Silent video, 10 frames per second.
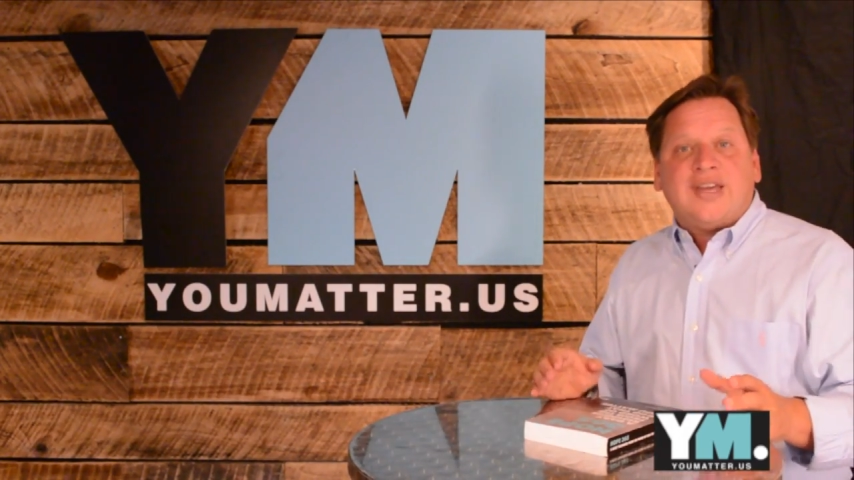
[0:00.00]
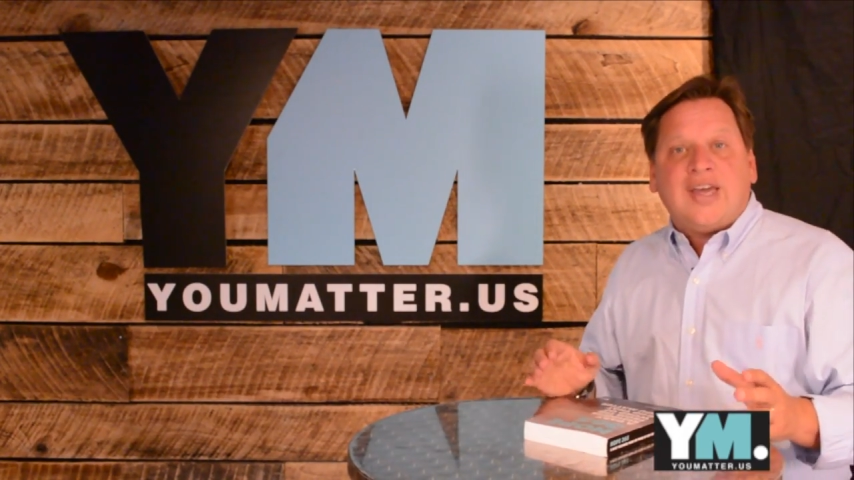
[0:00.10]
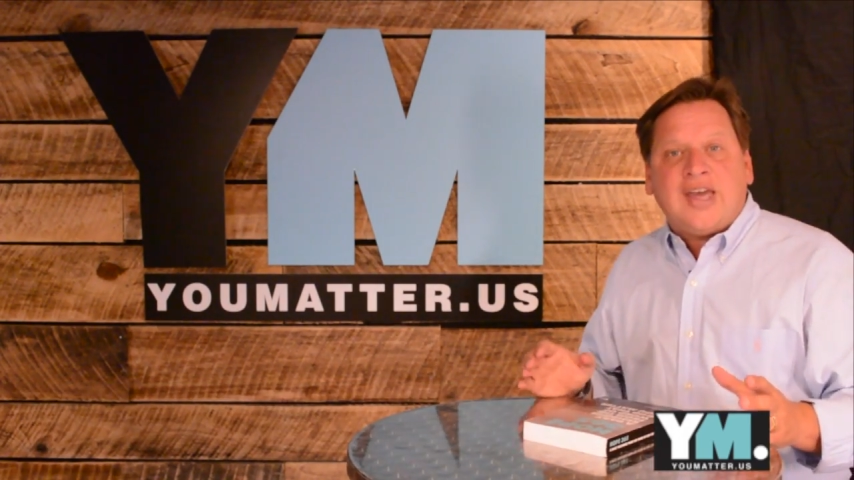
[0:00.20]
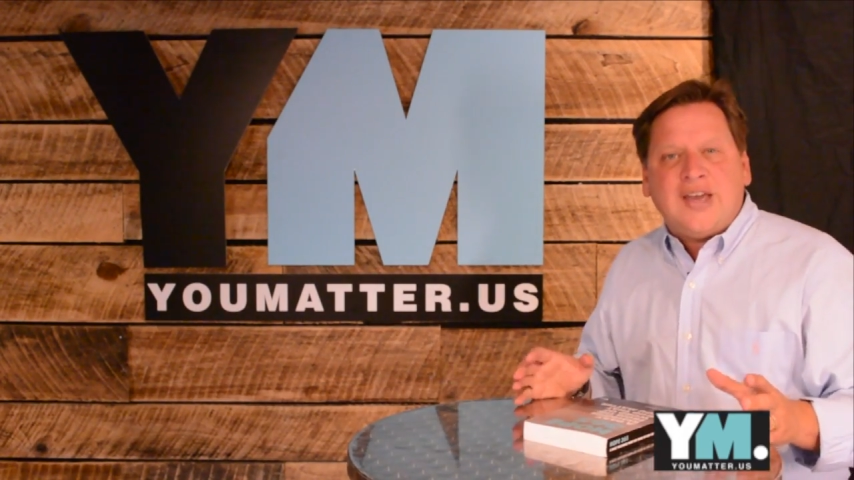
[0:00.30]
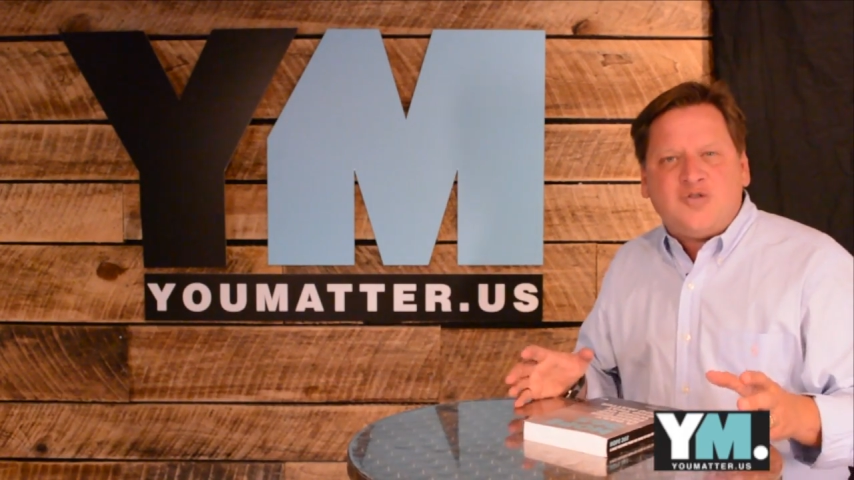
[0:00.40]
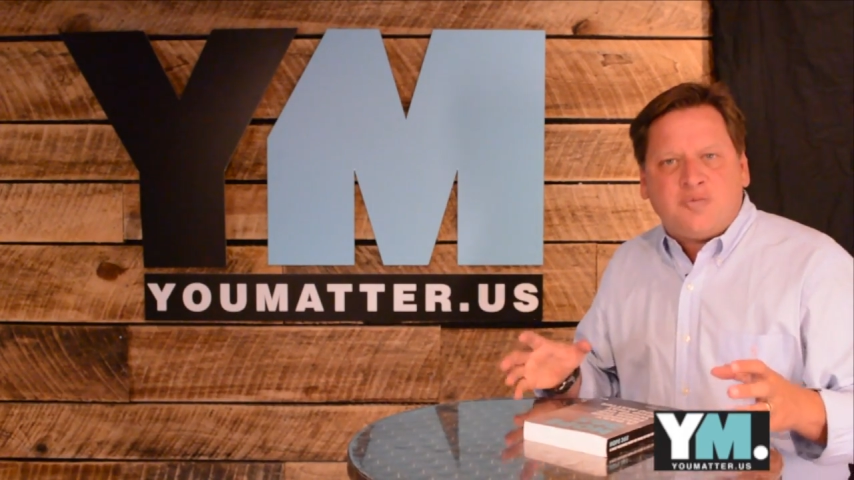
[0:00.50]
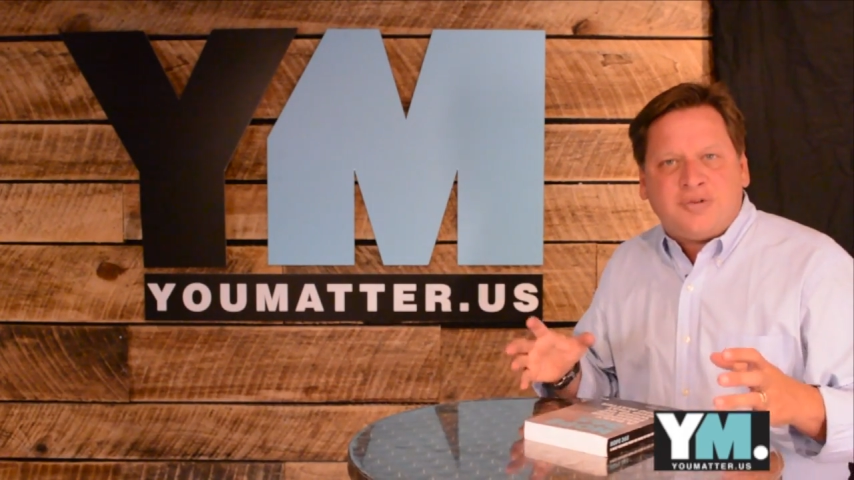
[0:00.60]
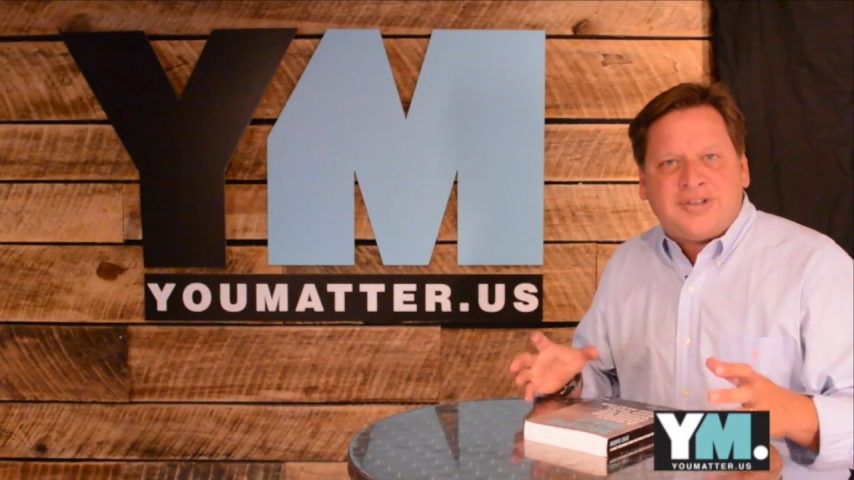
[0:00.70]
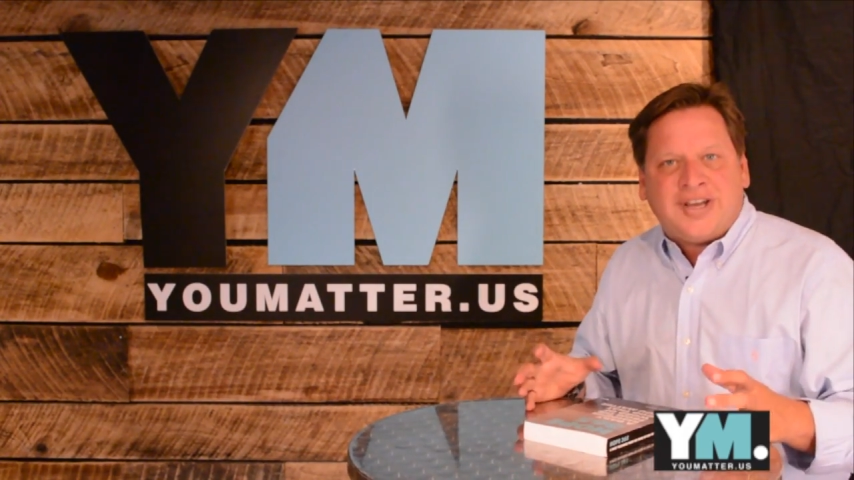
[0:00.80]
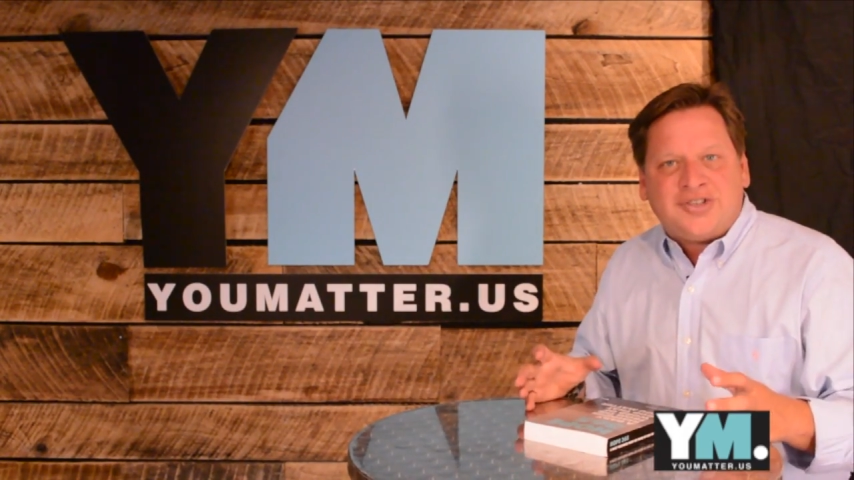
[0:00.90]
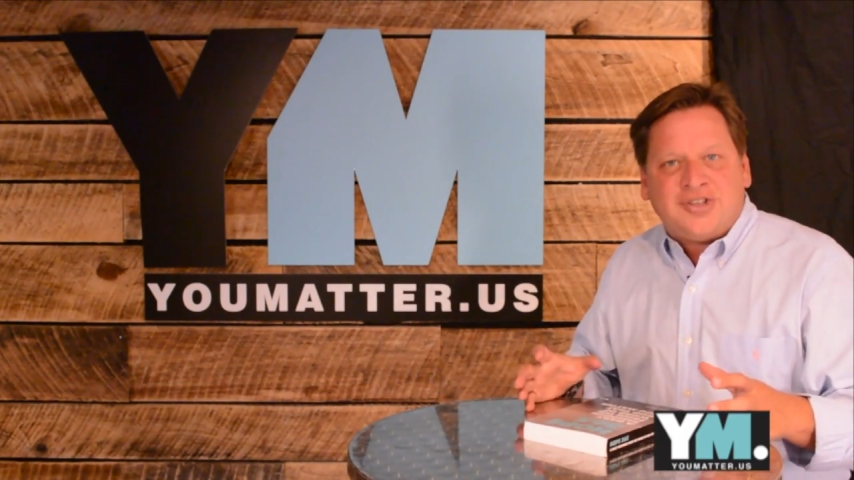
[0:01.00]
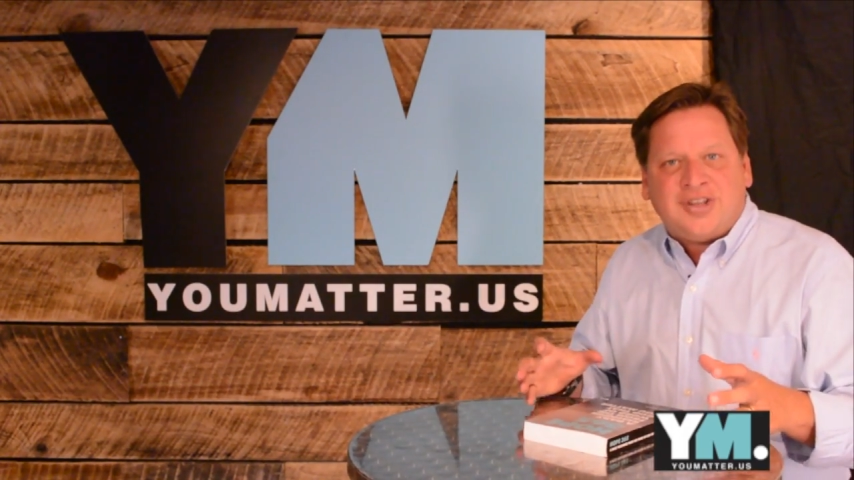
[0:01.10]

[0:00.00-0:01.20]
the hedge of protection